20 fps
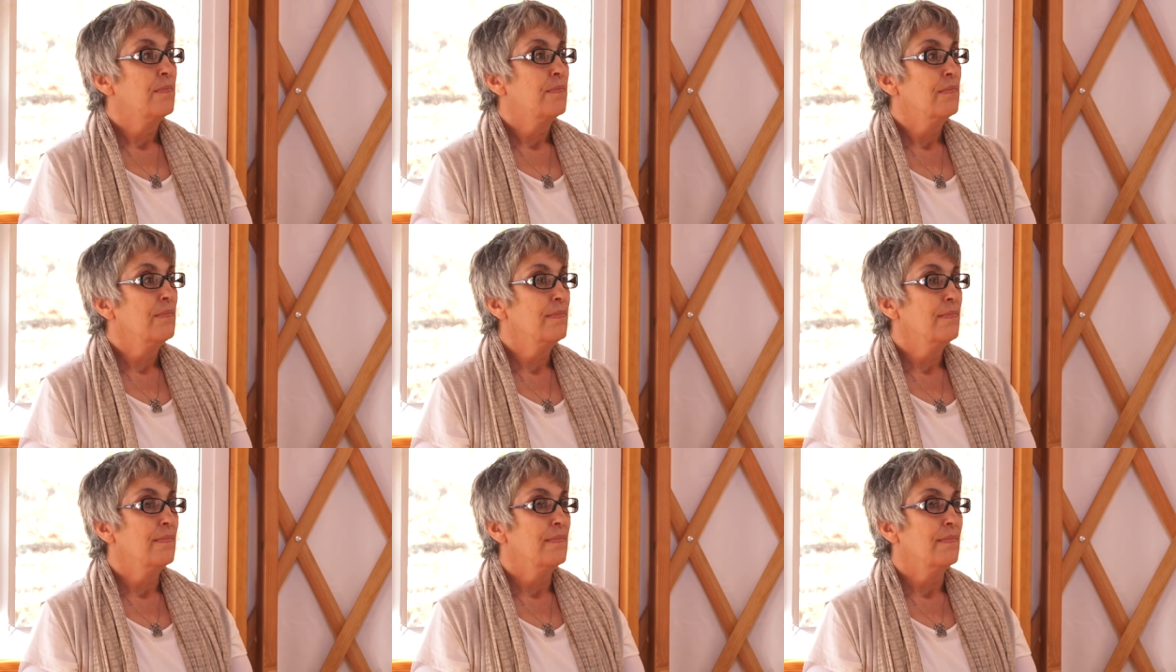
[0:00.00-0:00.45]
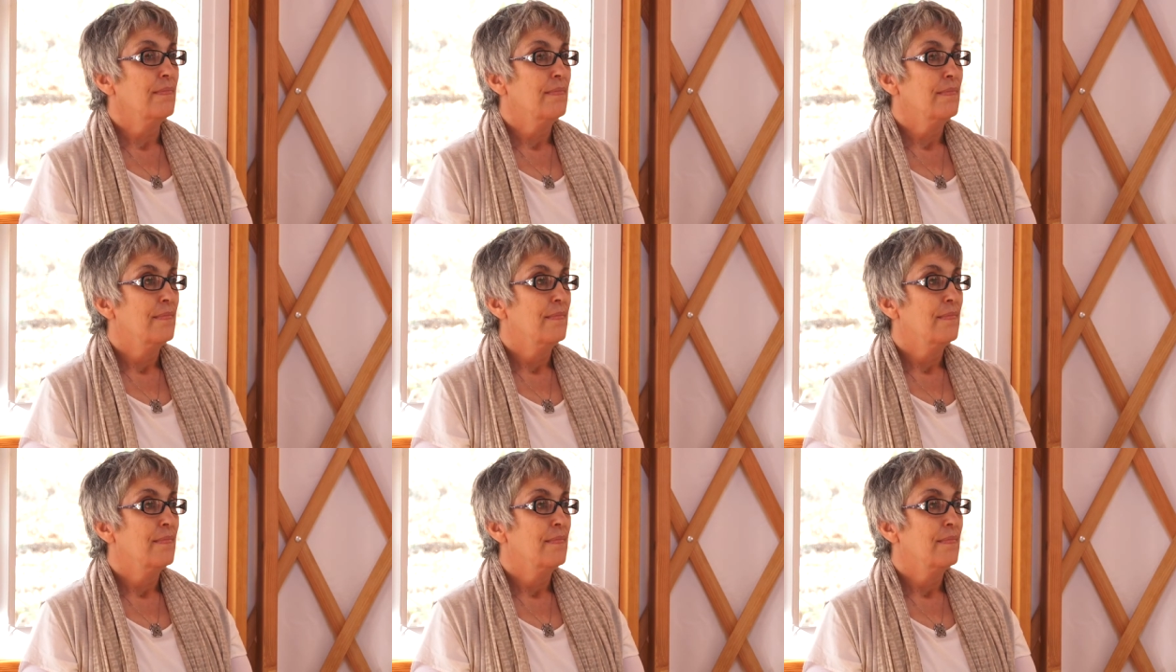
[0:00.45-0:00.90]
hmm,
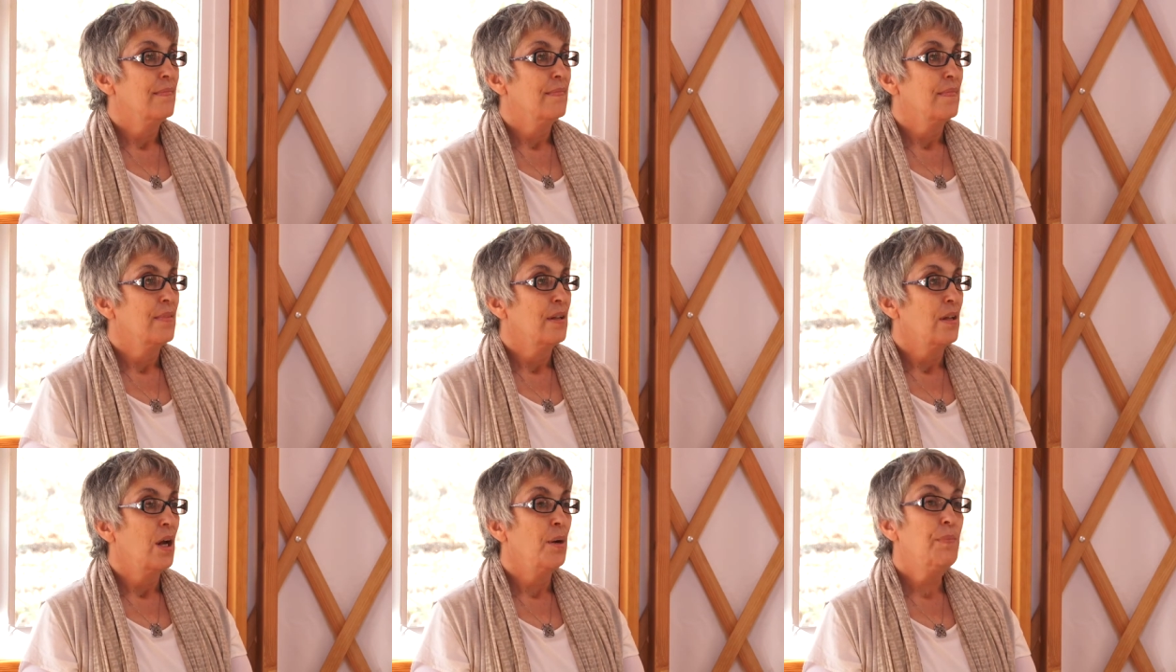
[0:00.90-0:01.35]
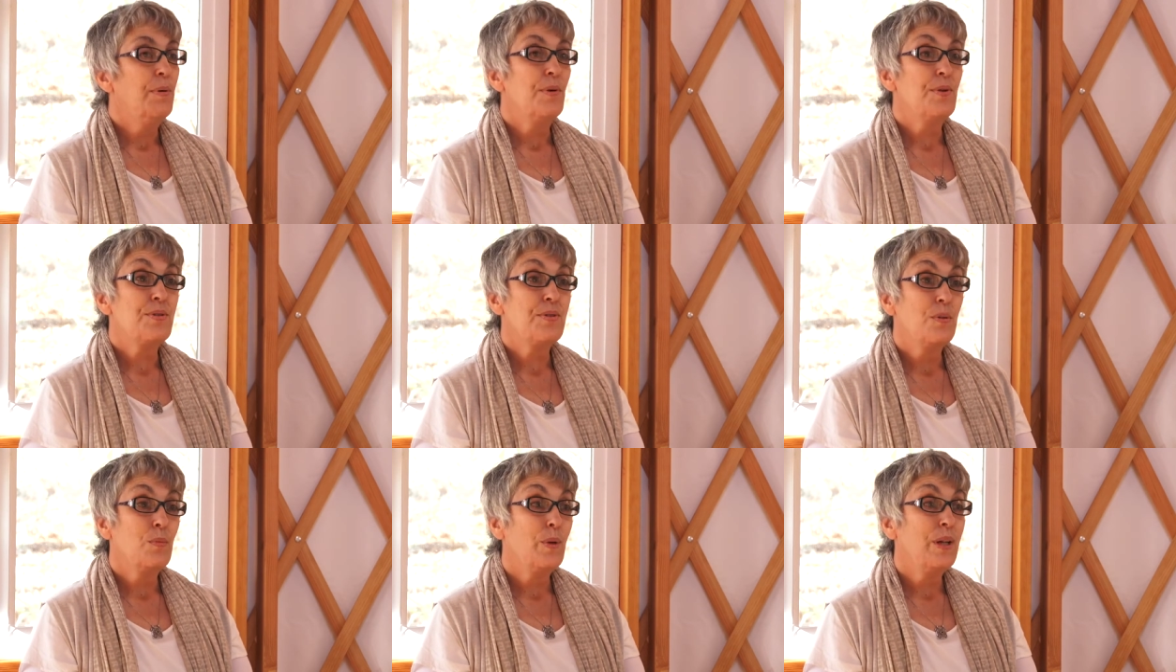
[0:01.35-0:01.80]
a
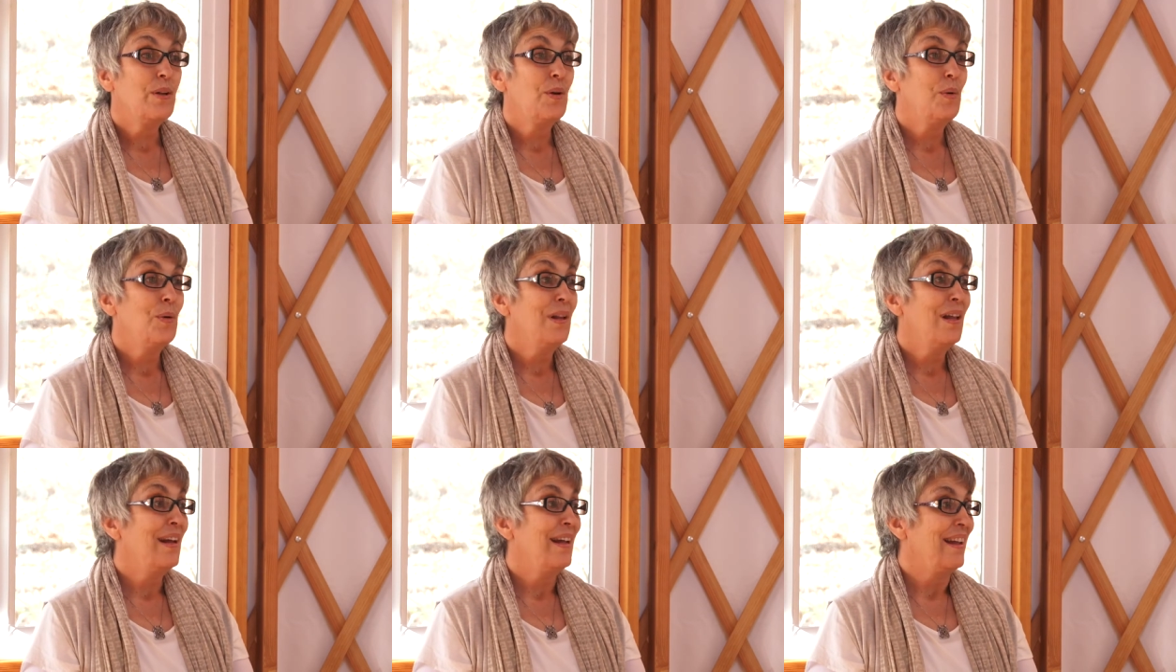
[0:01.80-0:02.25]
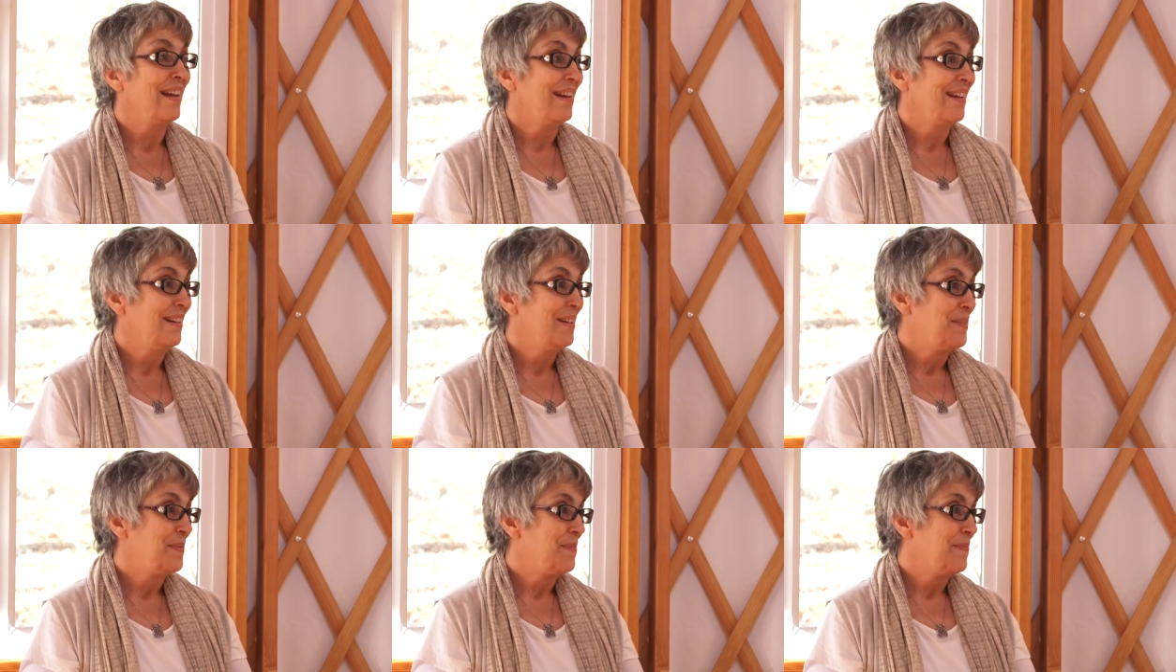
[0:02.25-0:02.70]
person we don't like,